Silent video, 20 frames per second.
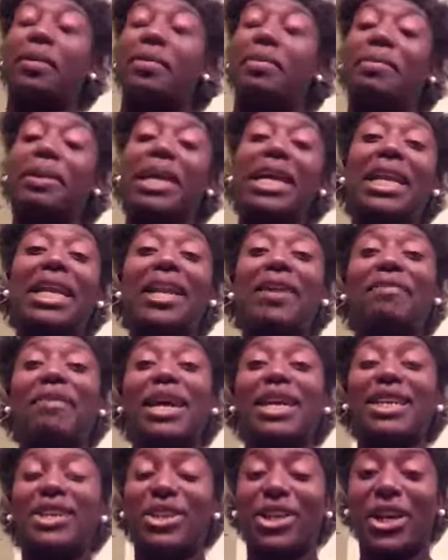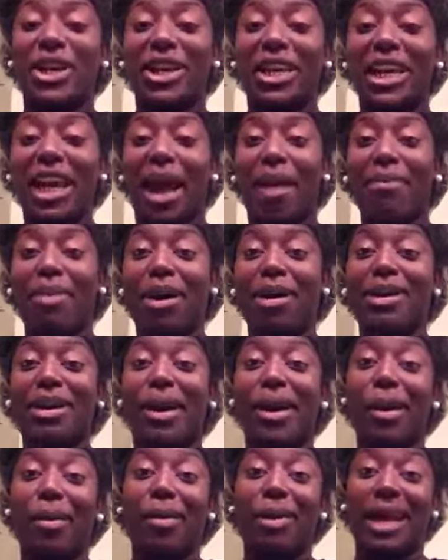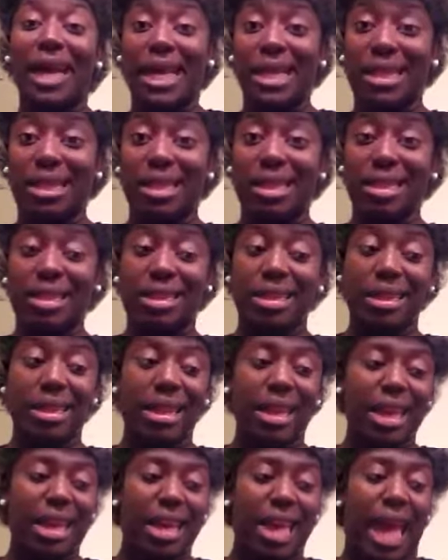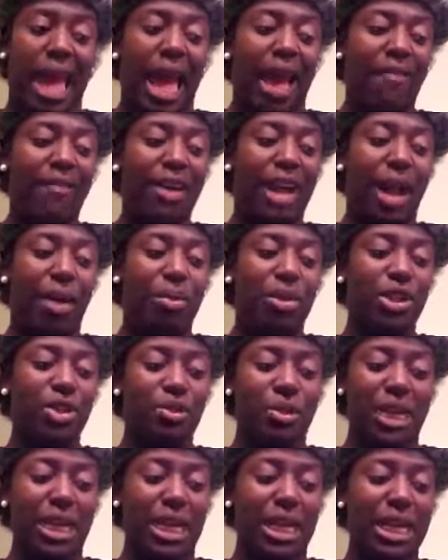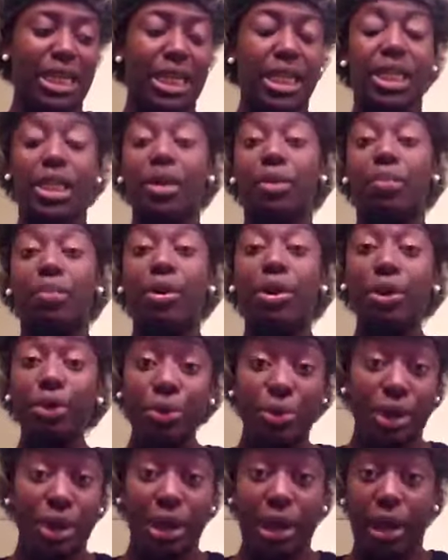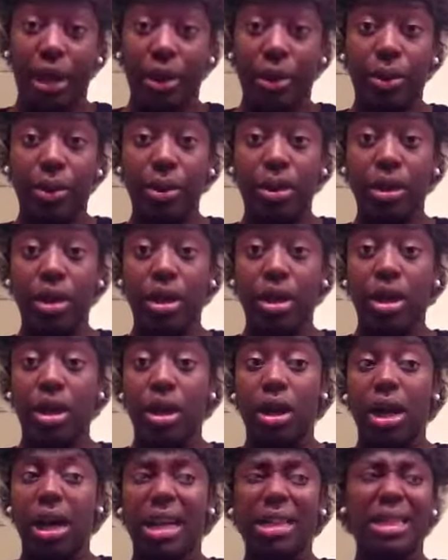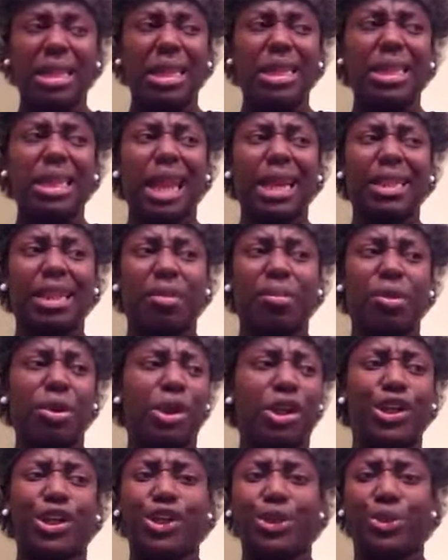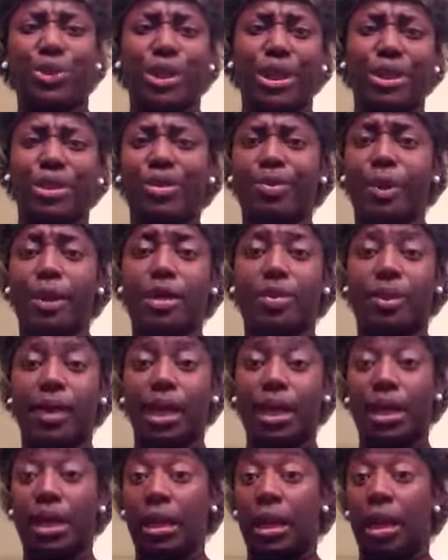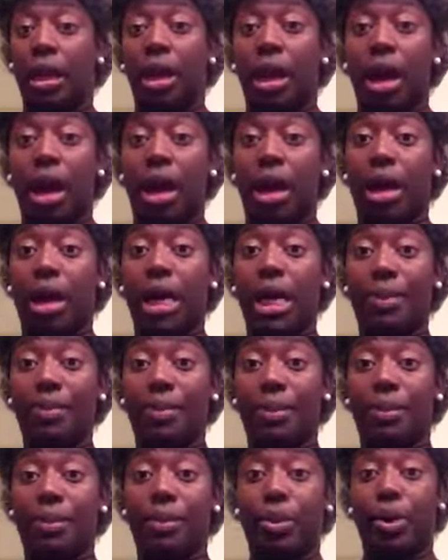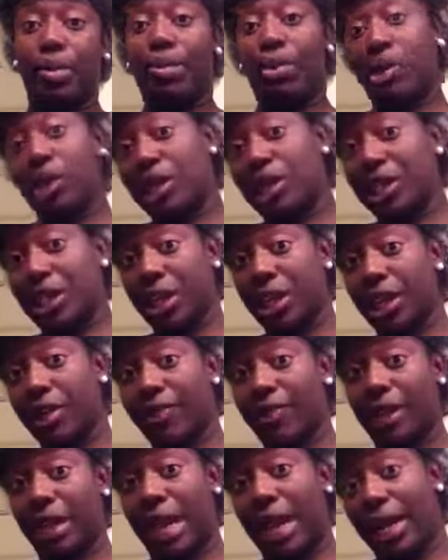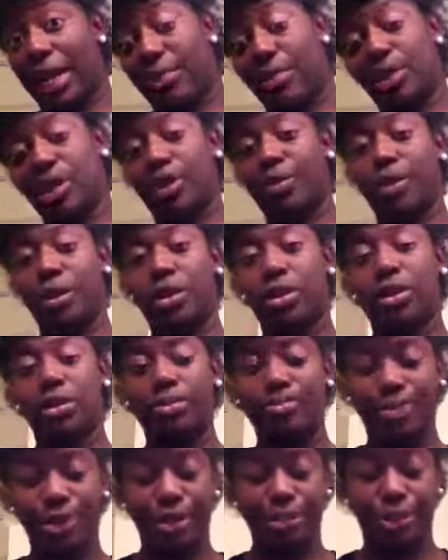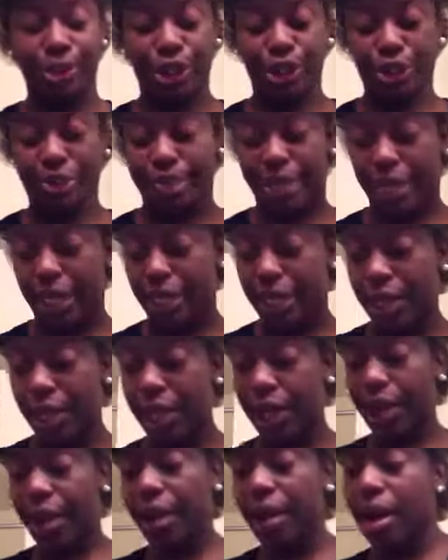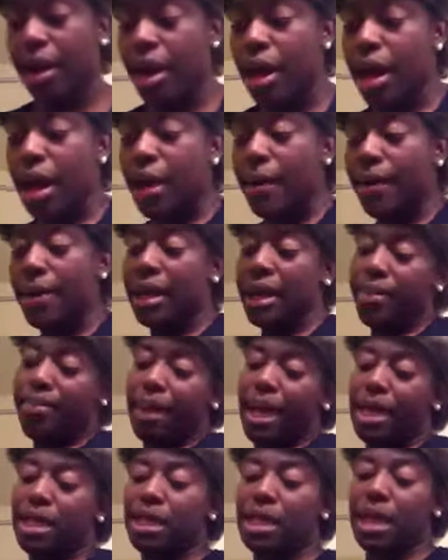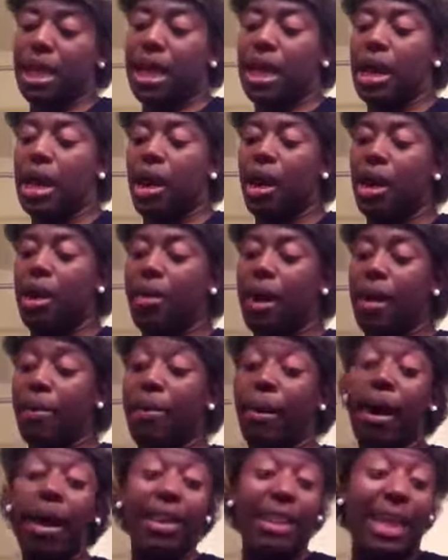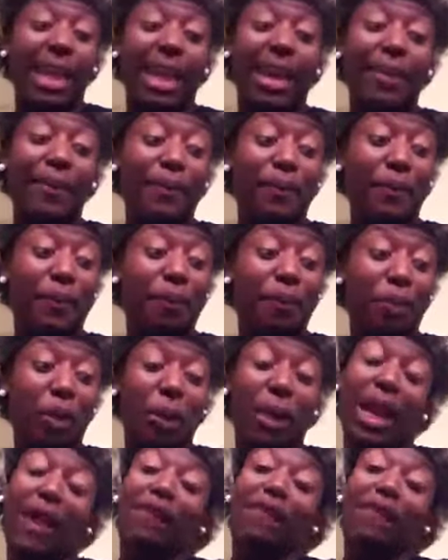Beginning of my journey, I bought the herbal essence. I forgot which one it is. It's the blue one though. It's like the moisture one. It's supposed to be help with moisture. If you like a moisture, supposed to put the moisture back in your hair. But back to that. I bought that when I